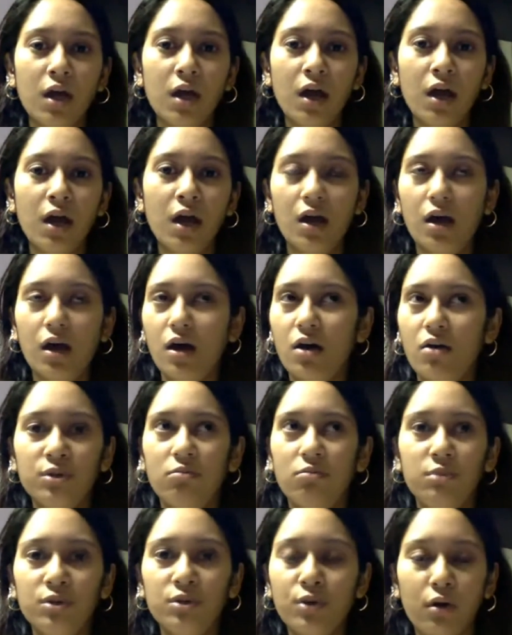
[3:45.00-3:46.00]

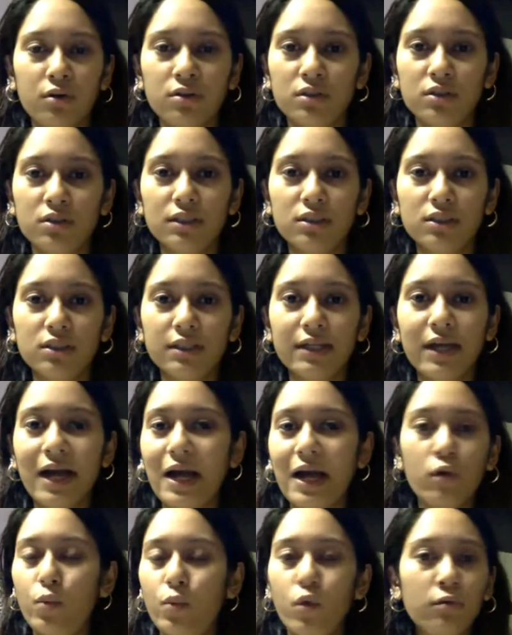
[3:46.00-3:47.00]
monotonously,
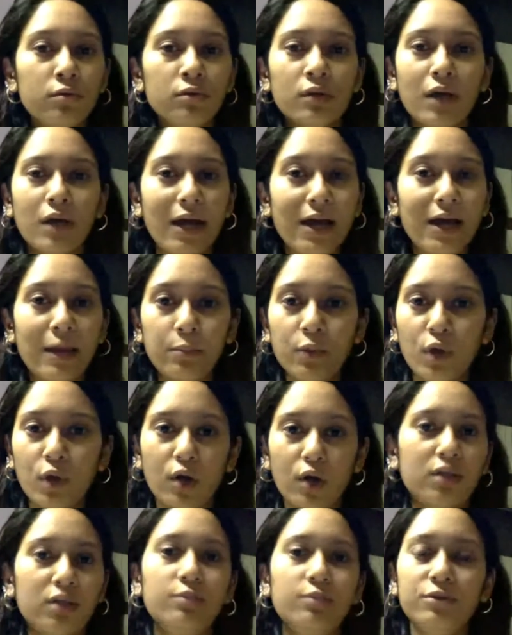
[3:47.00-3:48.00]
I am
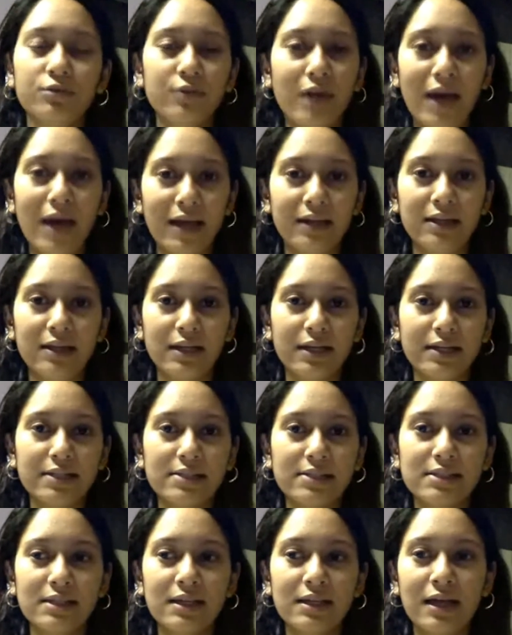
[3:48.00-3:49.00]
not able to
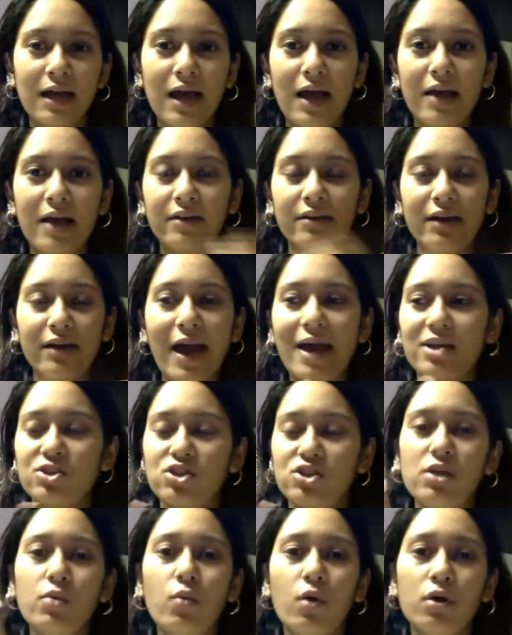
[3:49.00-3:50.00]
analyze. I
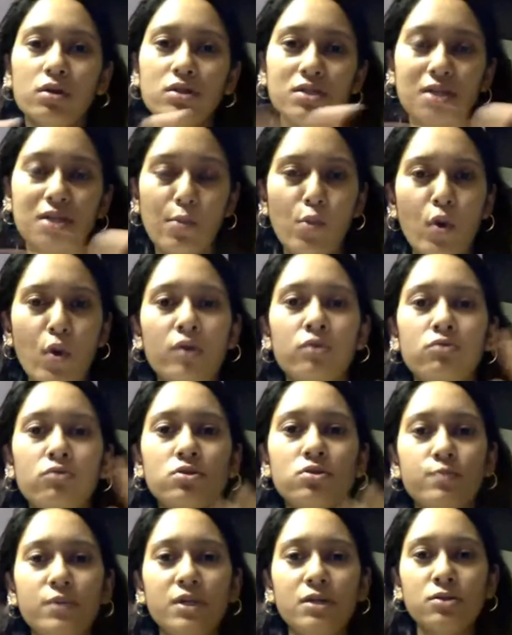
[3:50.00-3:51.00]
actually want someone to
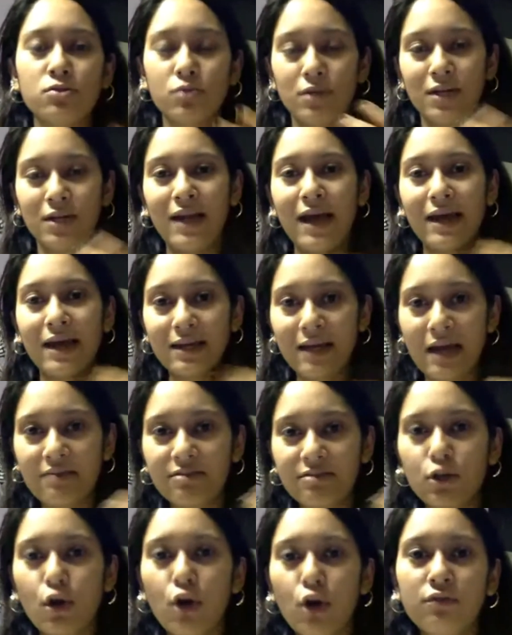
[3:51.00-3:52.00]
speak so that I can
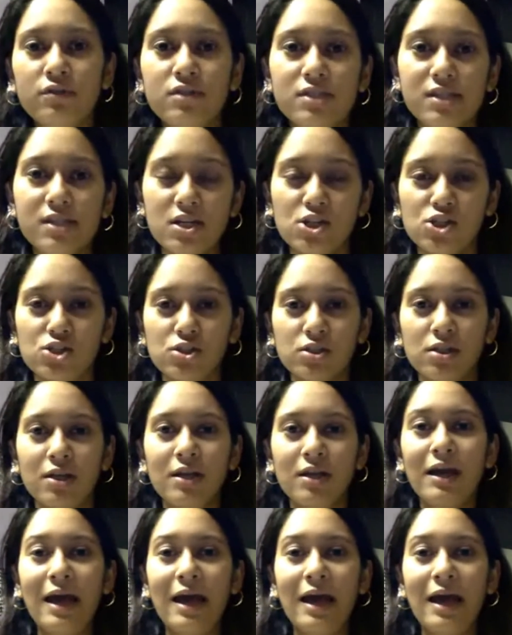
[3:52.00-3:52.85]
have a conversation.